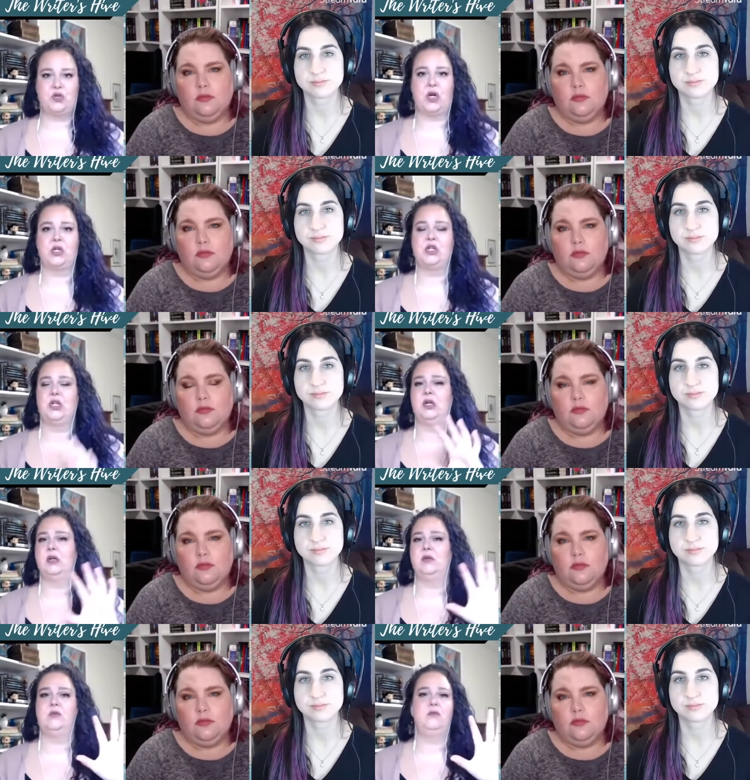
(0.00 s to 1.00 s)

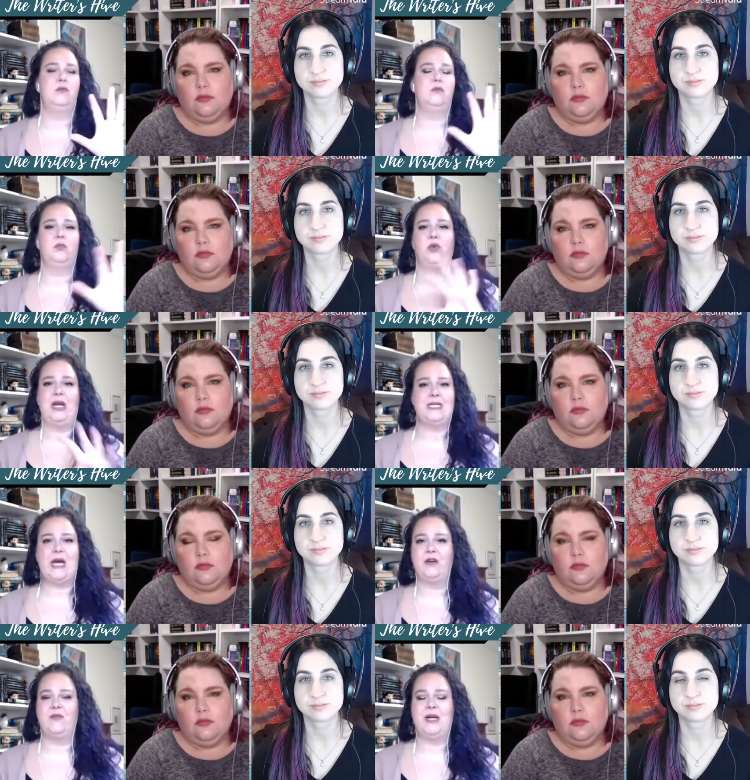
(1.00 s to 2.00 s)
Speaker 1: structured
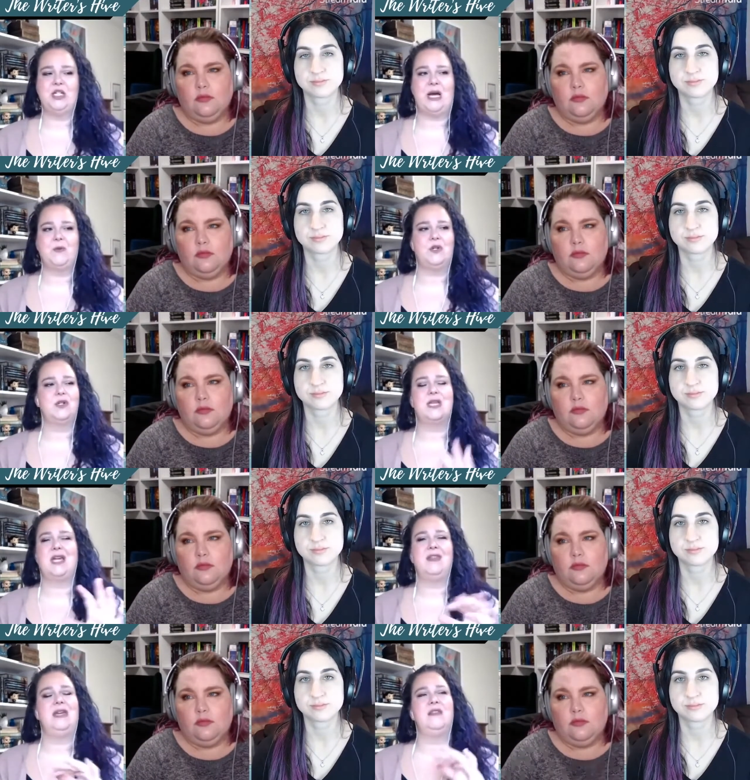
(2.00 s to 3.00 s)
breakdown of my chapters.
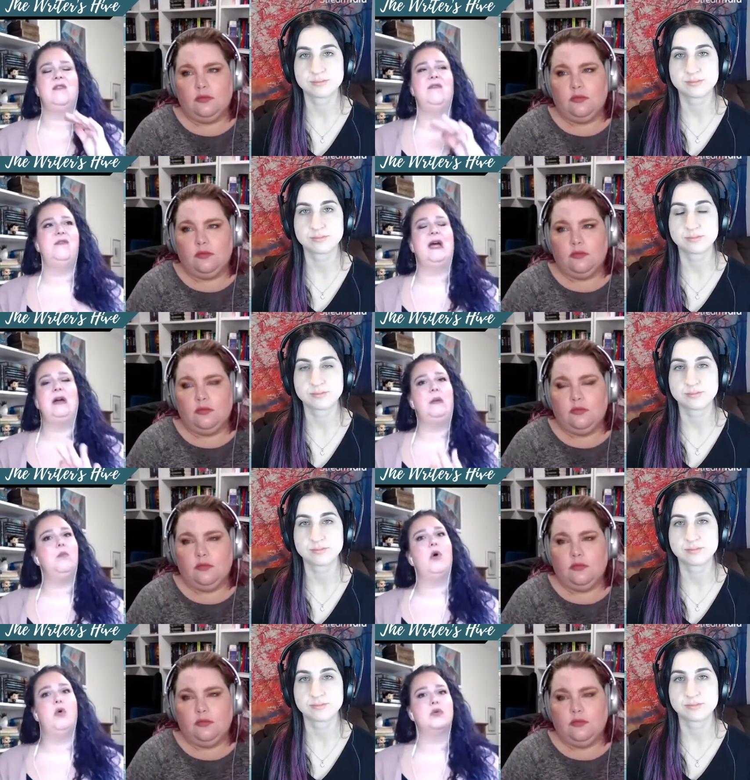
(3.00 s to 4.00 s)
I think at the very
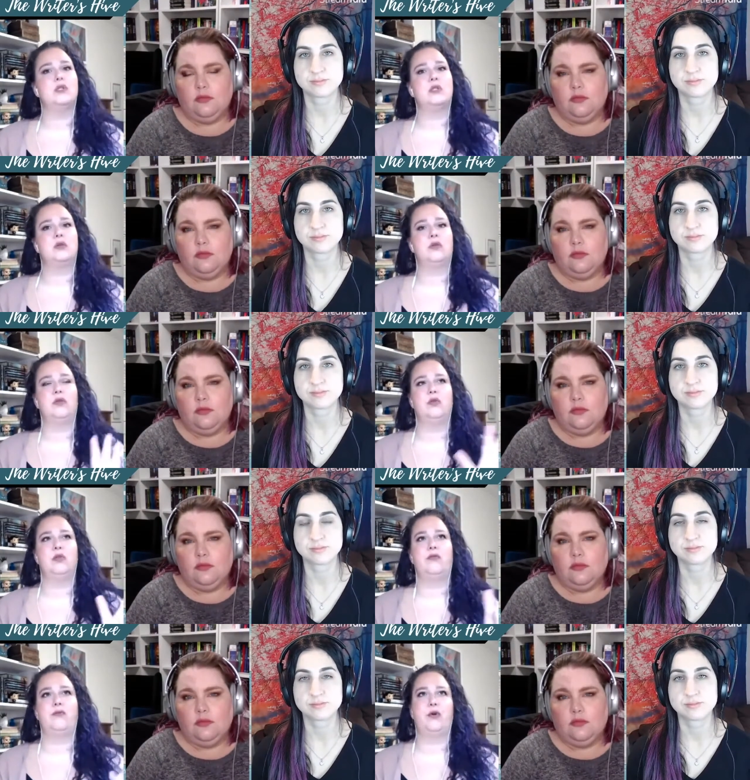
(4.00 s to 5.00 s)
most
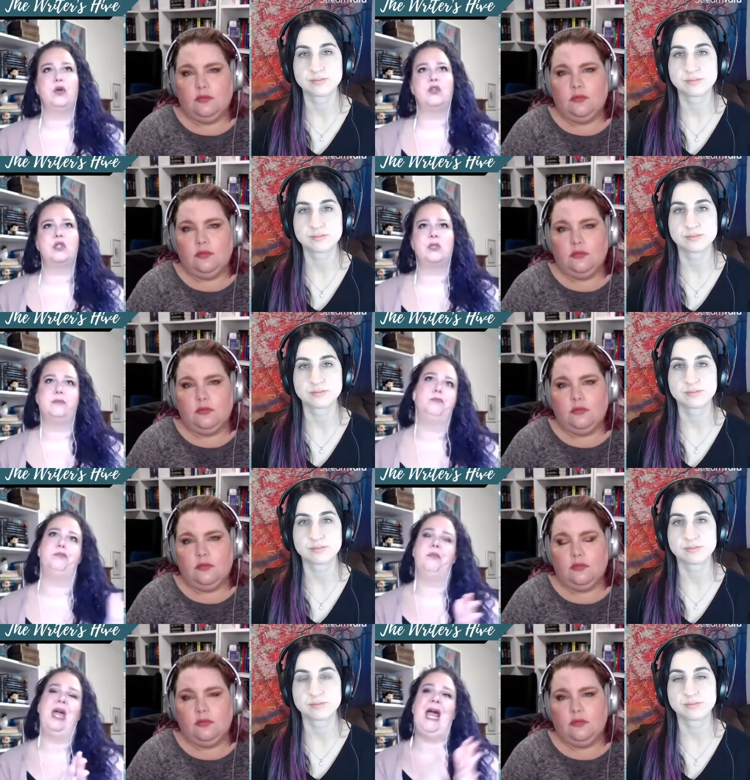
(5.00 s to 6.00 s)
through the first
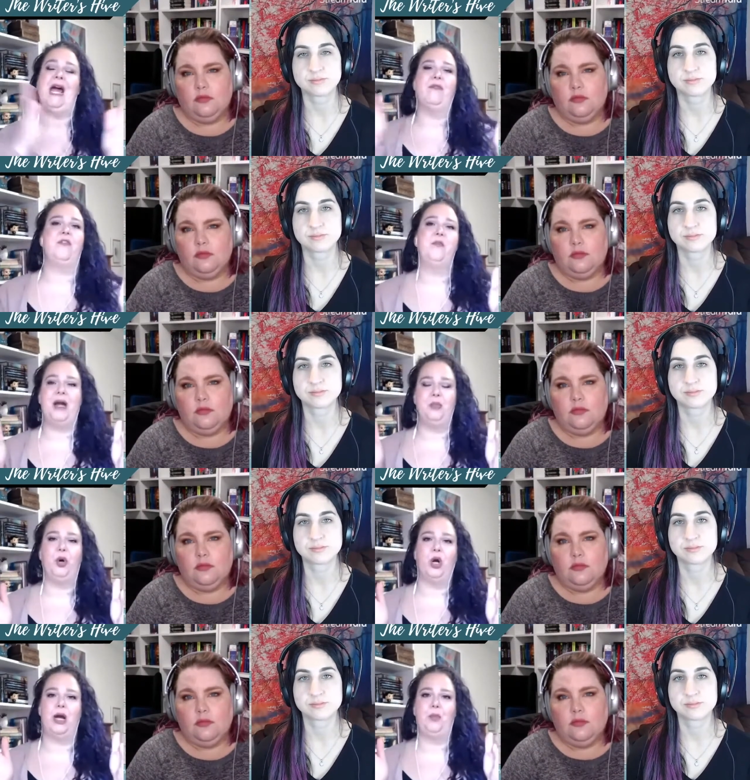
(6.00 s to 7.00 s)
half of my
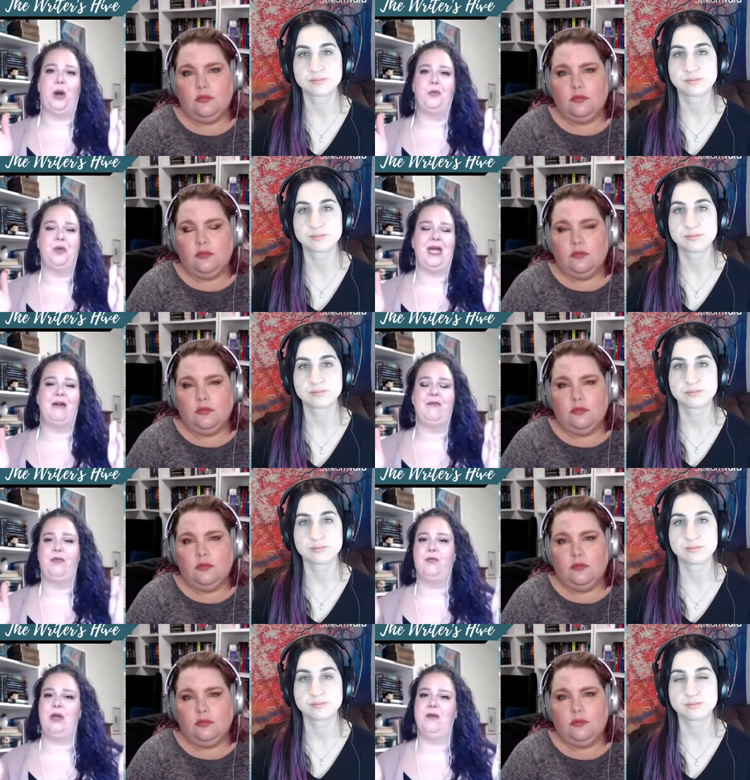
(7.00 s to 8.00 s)
book, I probably have
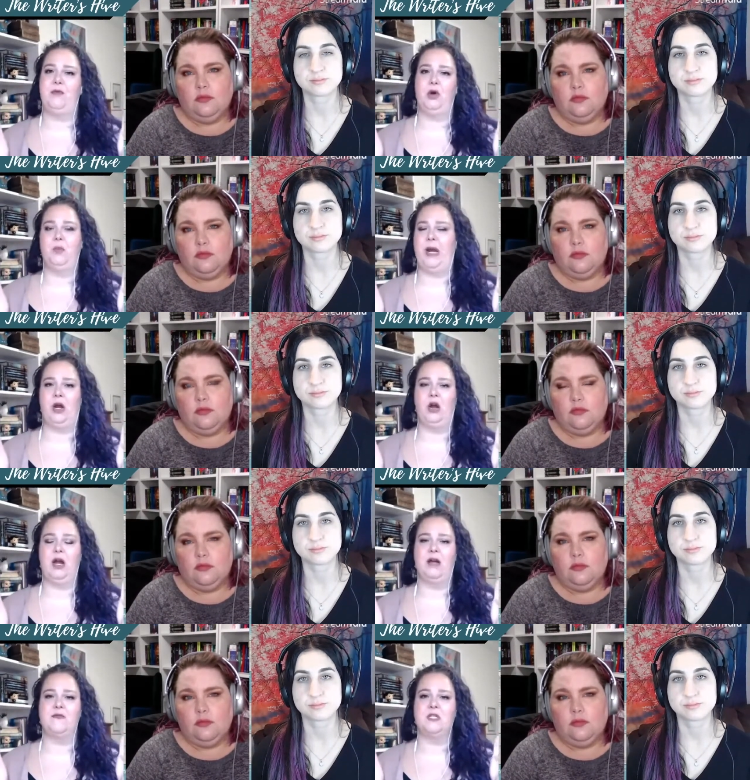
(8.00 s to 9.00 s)
three to four
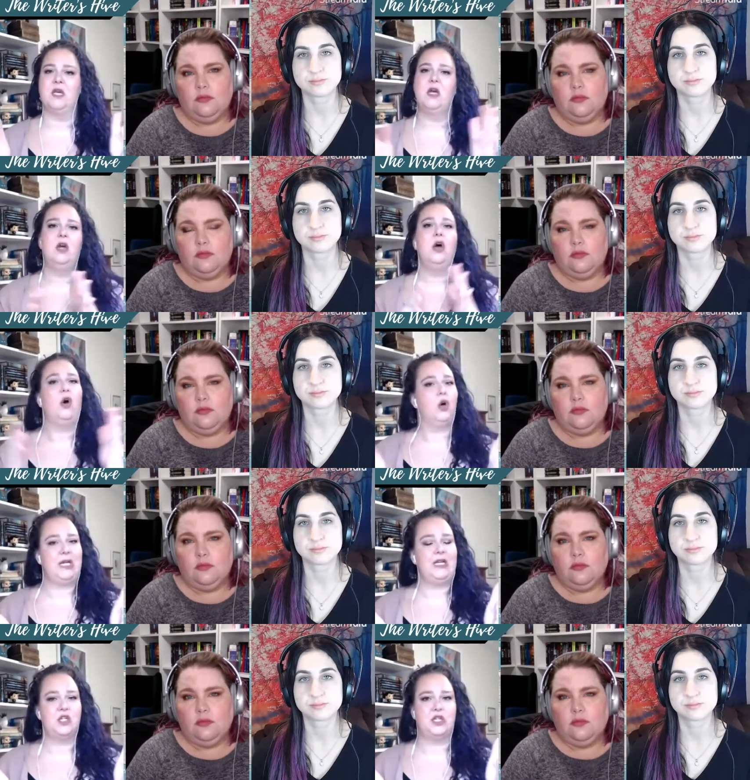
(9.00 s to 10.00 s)
paragraphs on
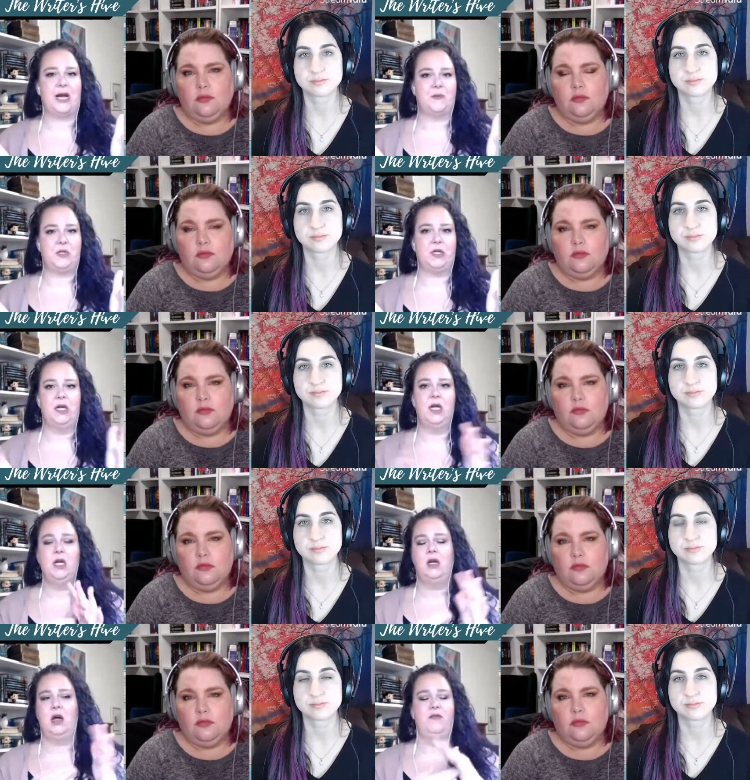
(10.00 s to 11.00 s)
each chapter
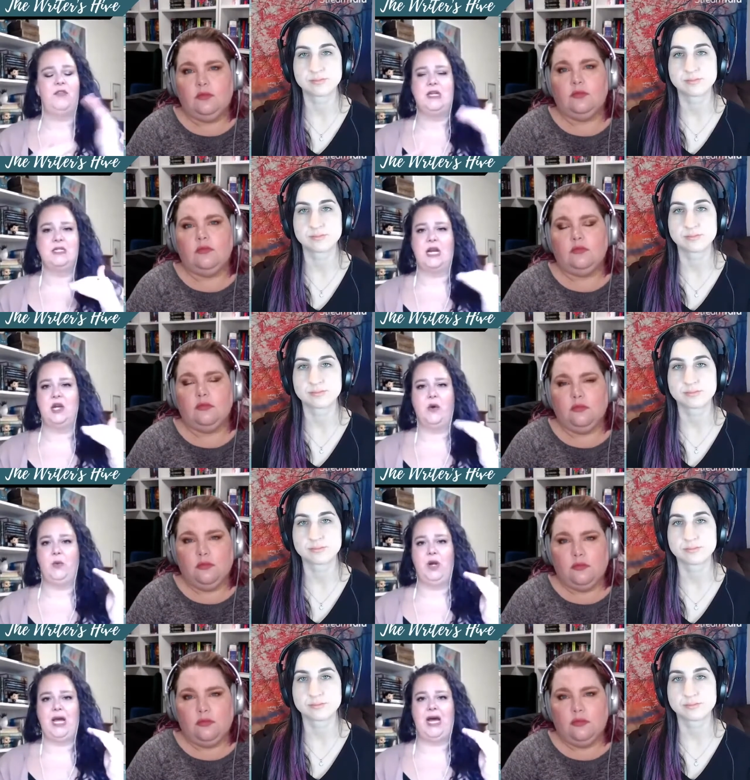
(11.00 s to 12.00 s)
of things that I know I
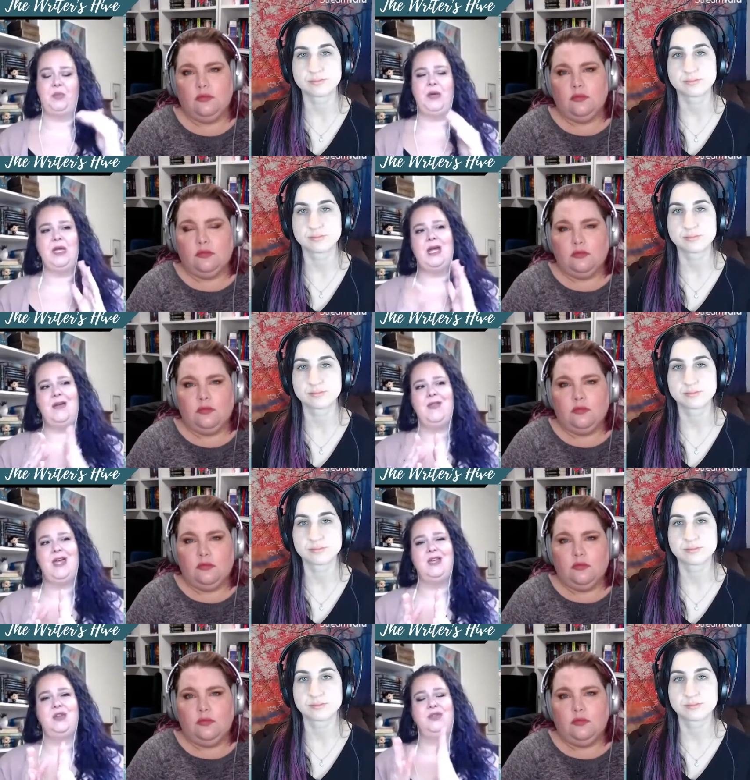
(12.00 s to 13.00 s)
want to happen. And
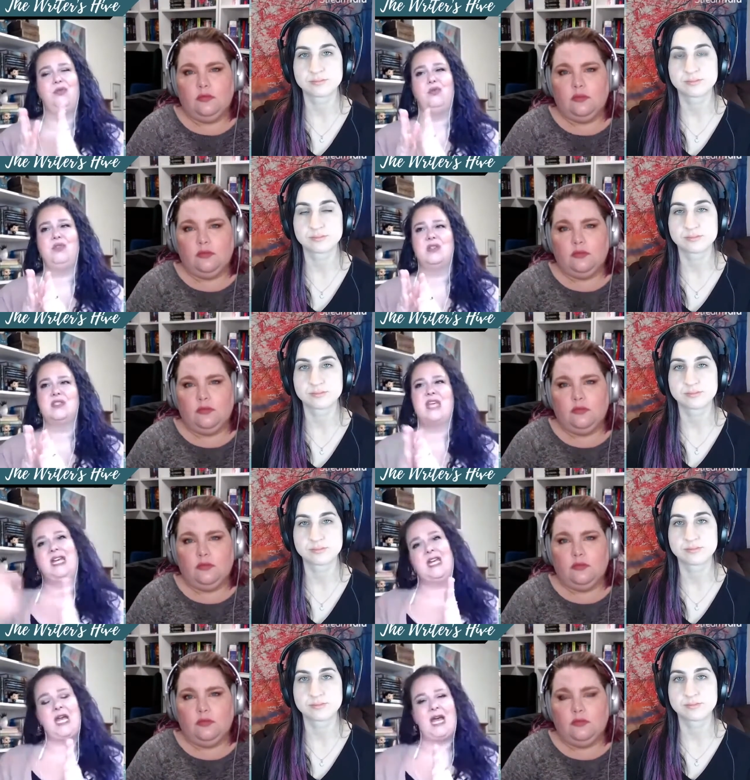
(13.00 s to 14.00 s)
then through the
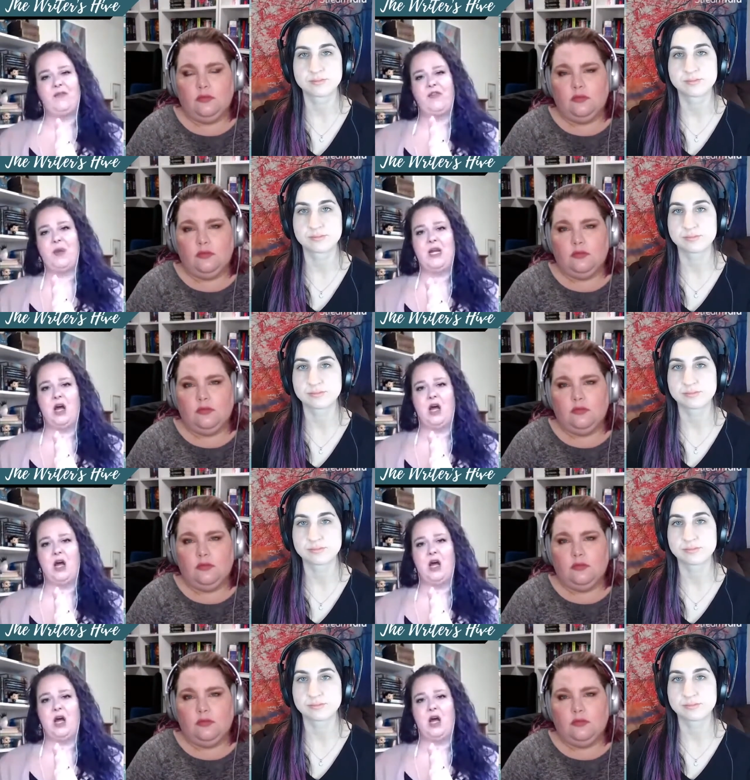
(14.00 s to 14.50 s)
second half of my